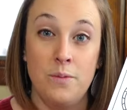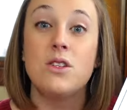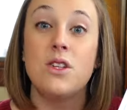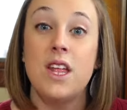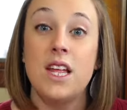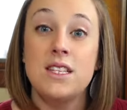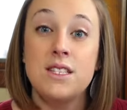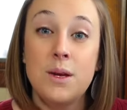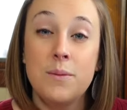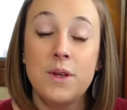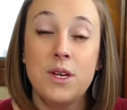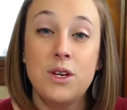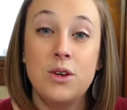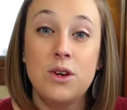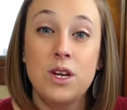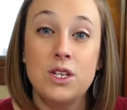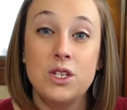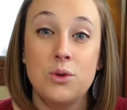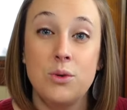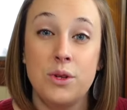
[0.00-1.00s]
So that's something you
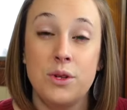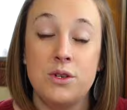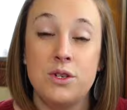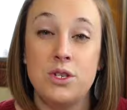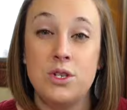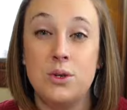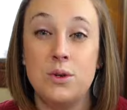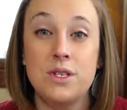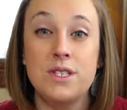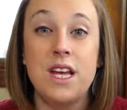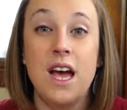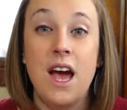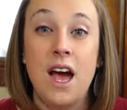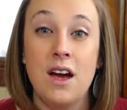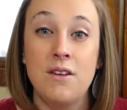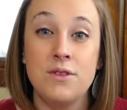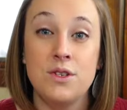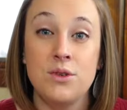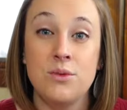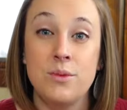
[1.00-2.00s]
can do with your students
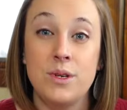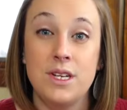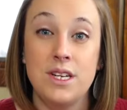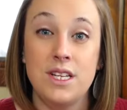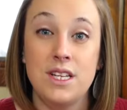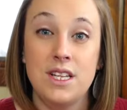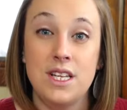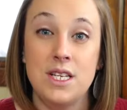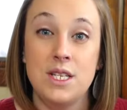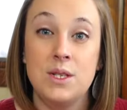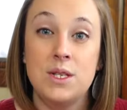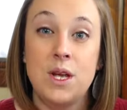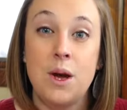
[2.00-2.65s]
after reading these